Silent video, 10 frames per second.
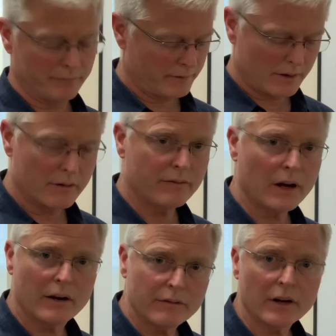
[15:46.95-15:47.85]
Very,
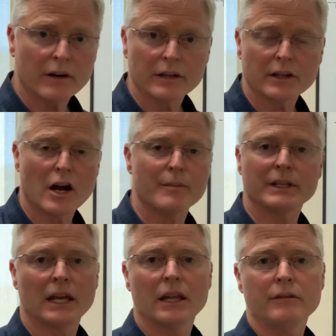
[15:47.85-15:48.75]
very, very uncommon.
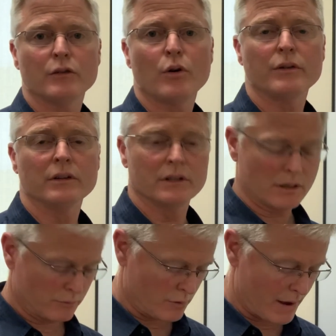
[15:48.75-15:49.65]
Can't even quote you a
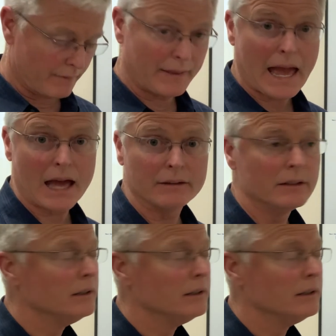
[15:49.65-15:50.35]
number about that.